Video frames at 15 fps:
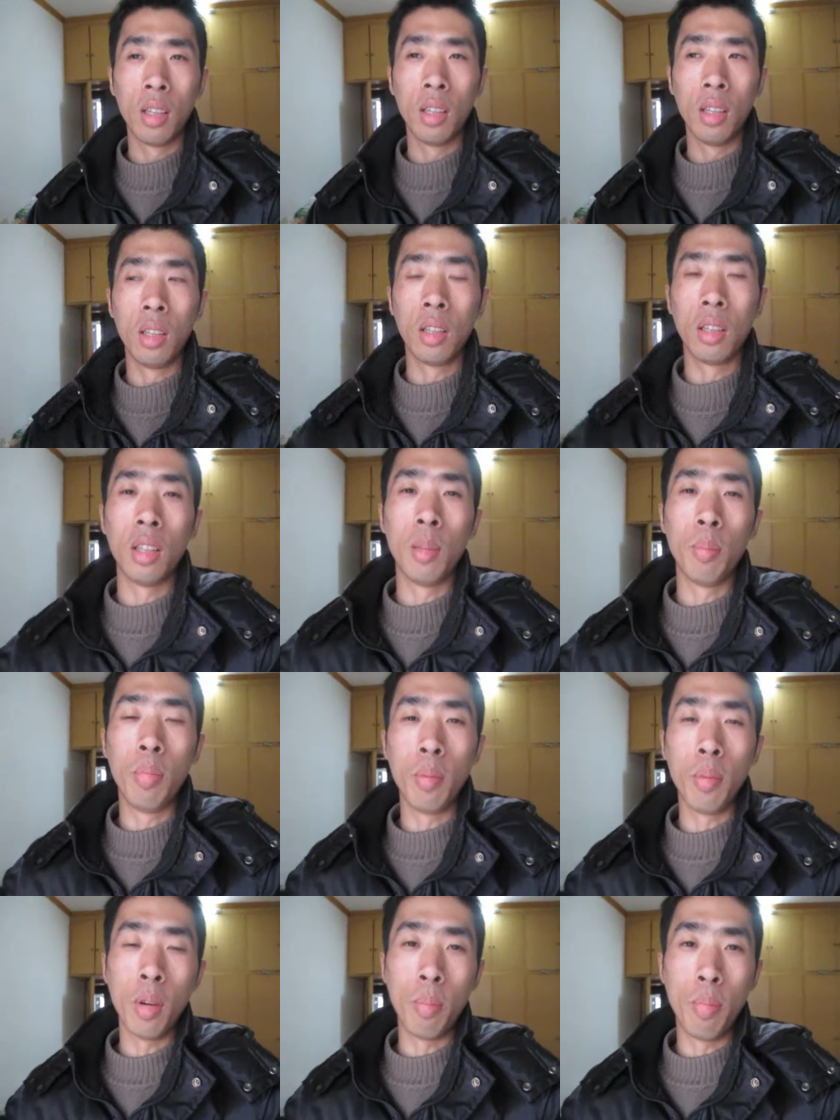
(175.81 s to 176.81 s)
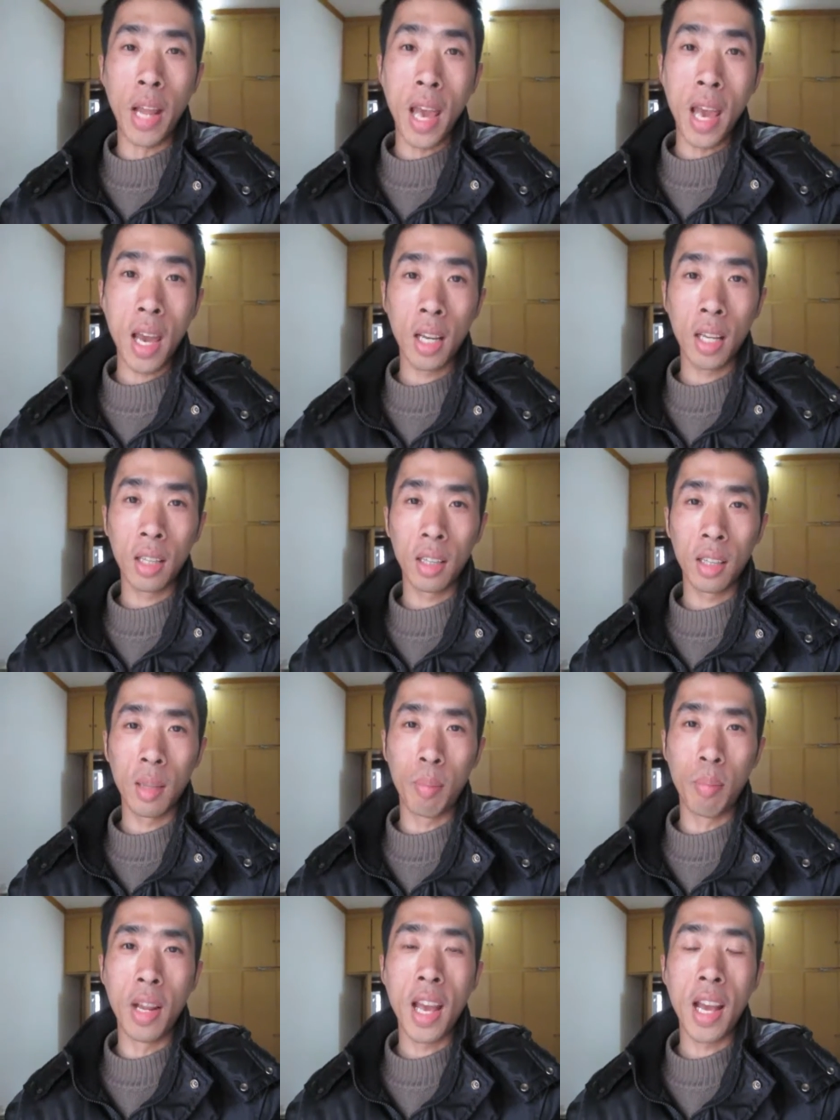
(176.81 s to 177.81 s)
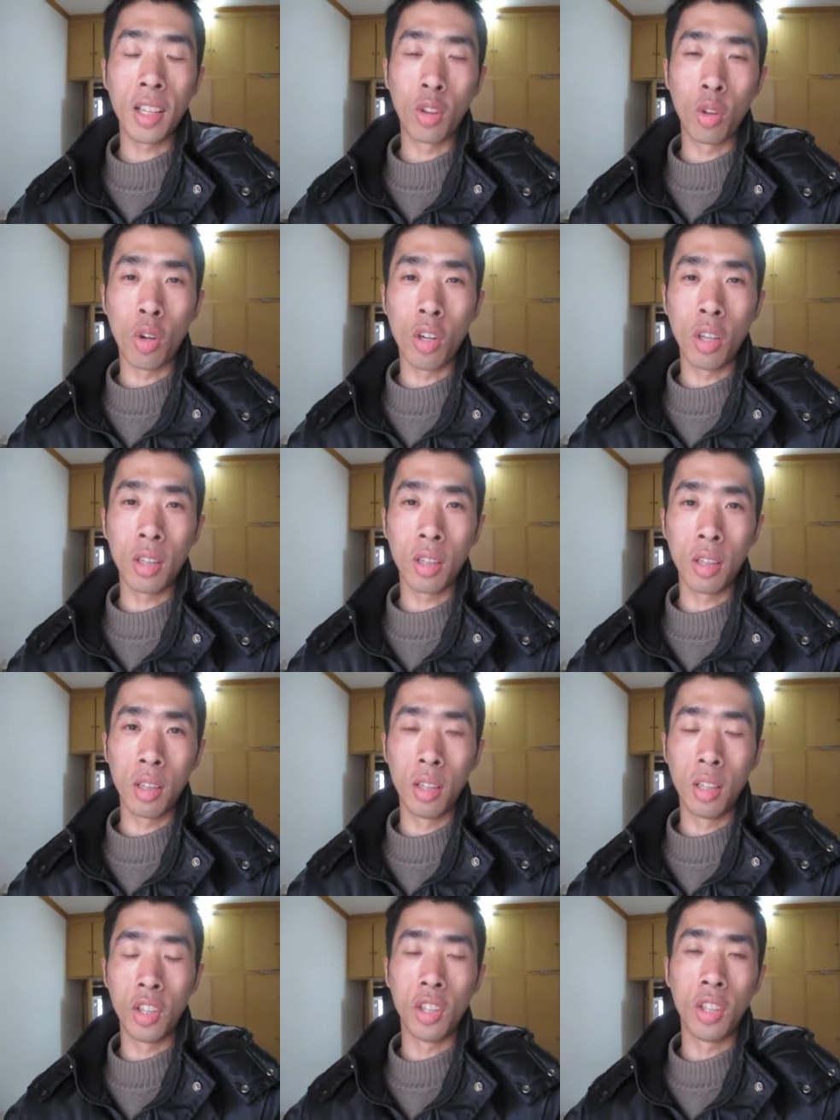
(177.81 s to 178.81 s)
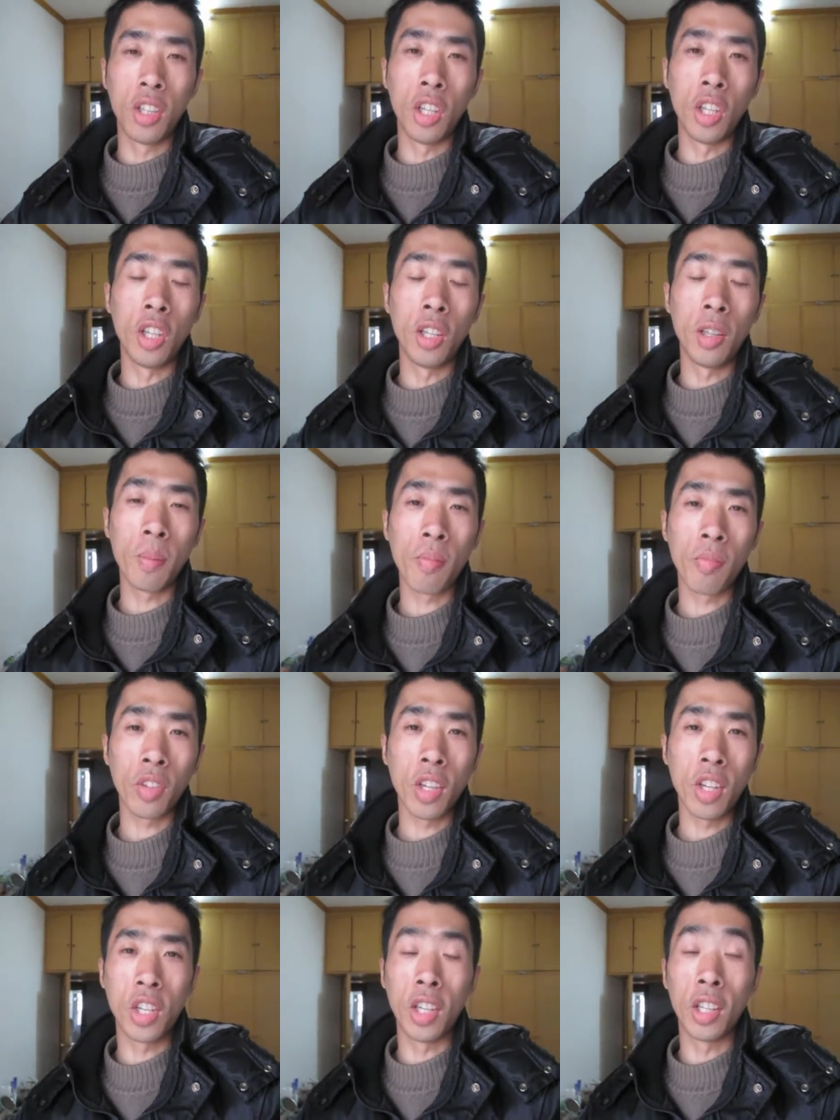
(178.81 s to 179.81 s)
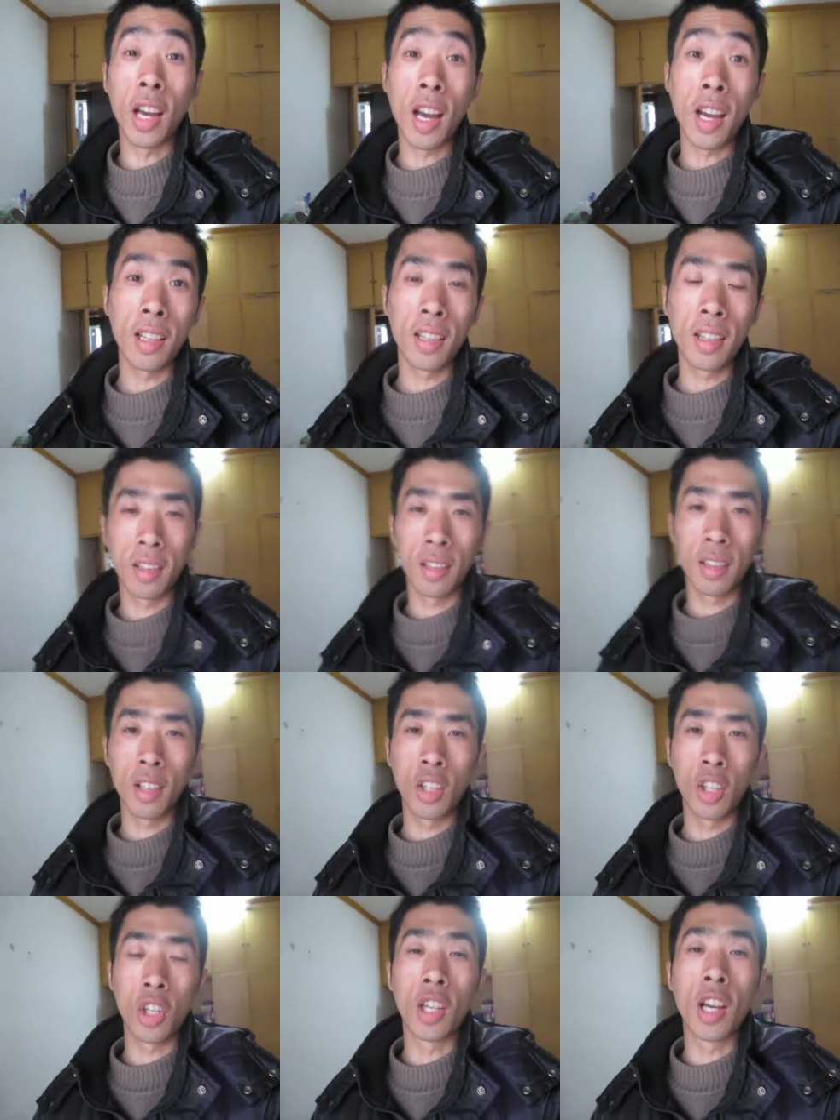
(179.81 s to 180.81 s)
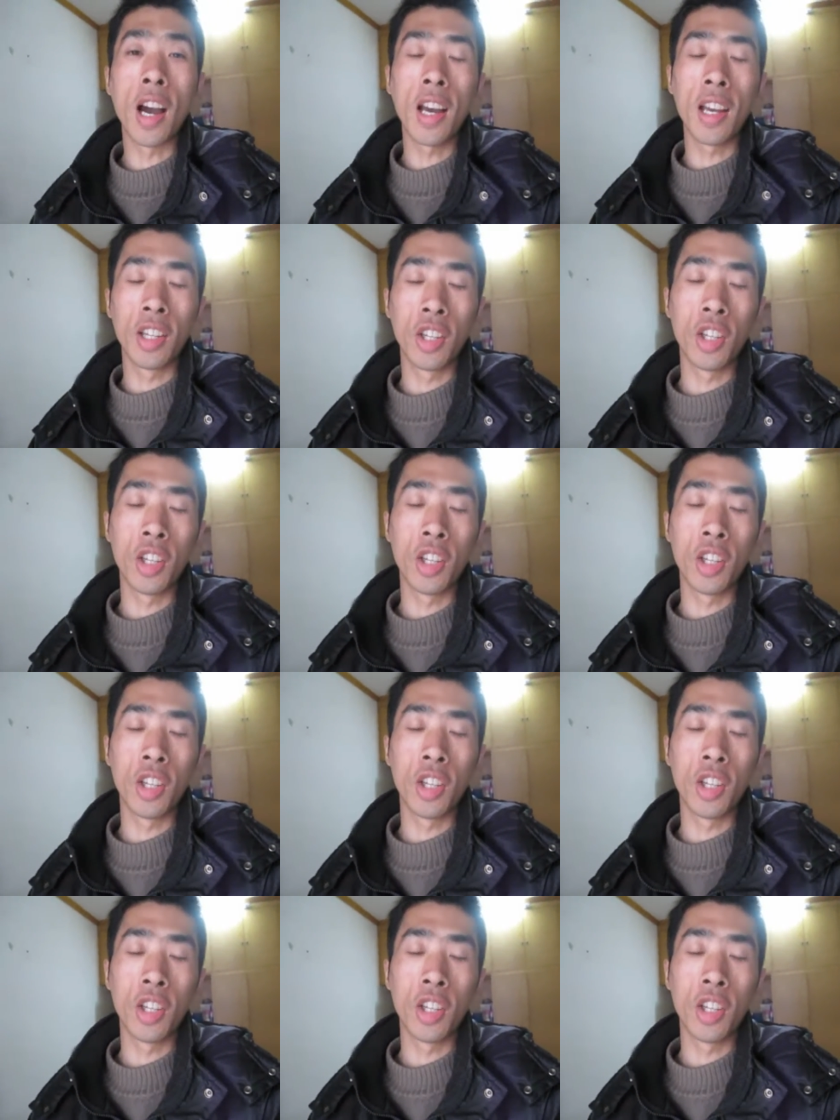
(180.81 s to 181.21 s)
a a black a black dog, uh, in Shikai's Shikai